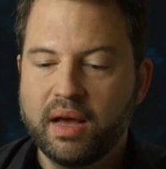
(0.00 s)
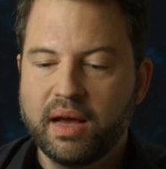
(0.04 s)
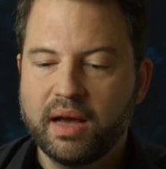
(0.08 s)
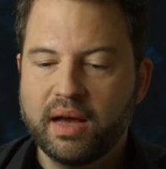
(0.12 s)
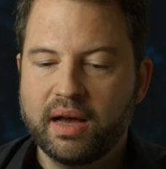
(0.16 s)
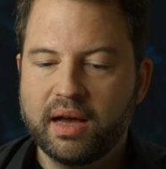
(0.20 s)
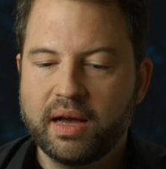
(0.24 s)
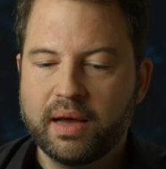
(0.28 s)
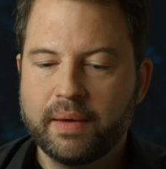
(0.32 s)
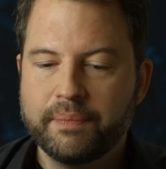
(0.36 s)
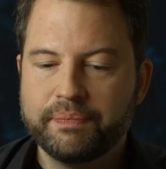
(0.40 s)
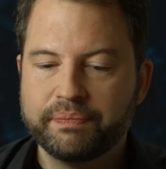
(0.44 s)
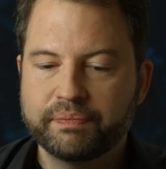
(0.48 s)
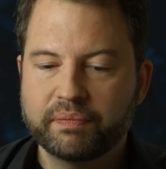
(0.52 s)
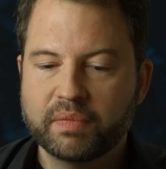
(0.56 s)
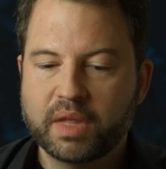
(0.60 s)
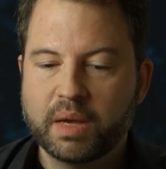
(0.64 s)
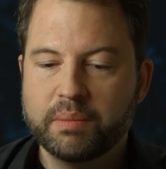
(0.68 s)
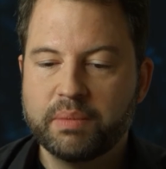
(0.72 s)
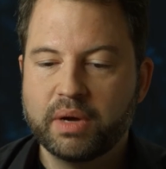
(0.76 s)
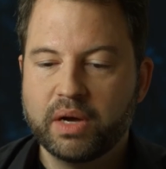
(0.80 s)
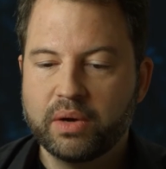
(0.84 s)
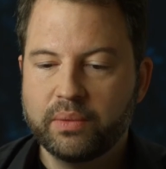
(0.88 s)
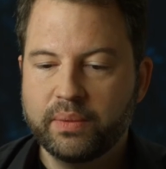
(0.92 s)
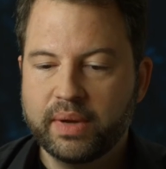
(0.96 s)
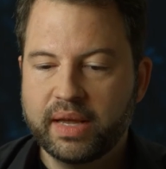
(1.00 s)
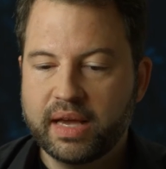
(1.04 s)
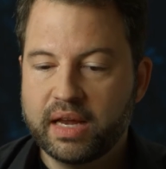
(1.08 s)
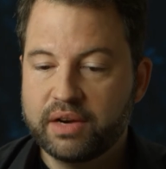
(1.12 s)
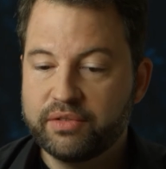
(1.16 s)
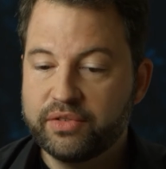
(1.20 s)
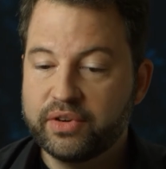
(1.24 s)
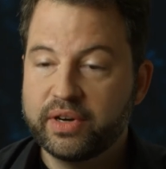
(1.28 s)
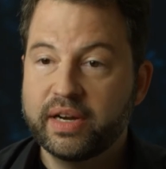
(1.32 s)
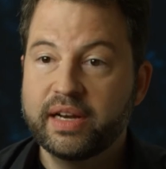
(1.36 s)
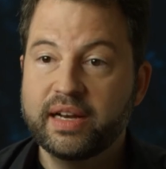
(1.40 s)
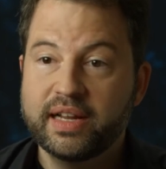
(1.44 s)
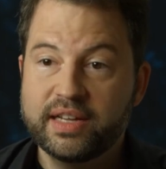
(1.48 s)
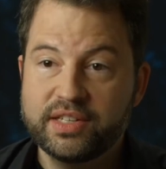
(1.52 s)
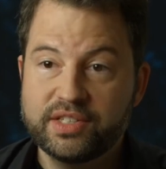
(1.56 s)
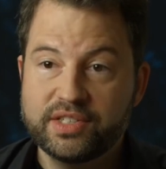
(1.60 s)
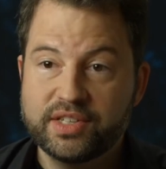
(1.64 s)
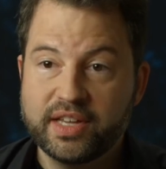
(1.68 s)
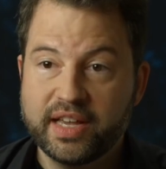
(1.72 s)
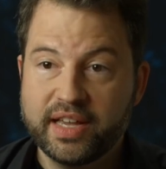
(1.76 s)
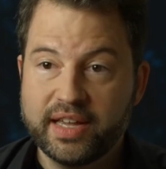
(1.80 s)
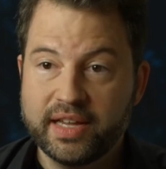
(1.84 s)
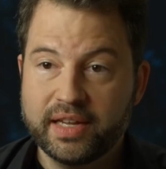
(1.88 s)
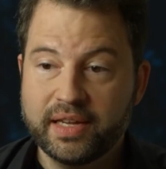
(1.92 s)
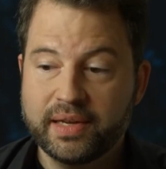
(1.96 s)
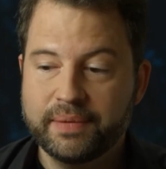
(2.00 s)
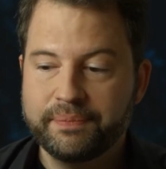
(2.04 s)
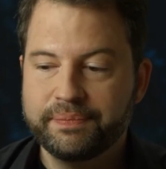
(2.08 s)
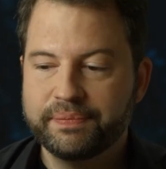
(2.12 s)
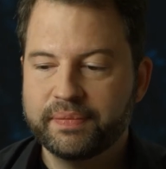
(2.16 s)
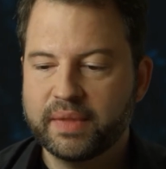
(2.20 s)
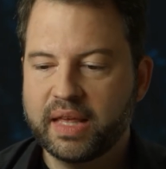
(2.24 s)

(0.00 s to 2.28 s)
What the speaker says: But we got a very nice take,